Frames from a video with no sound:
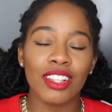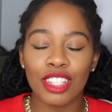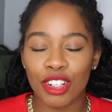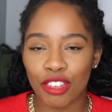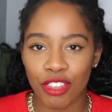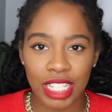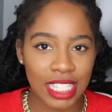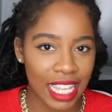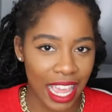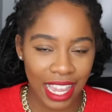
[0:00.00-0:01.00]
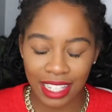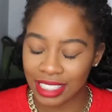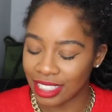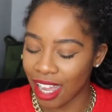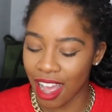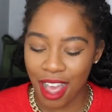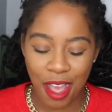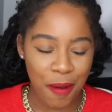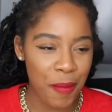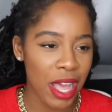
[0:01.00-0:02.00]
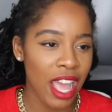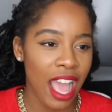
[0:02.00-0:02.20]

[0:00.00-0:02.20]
a little risque. Um,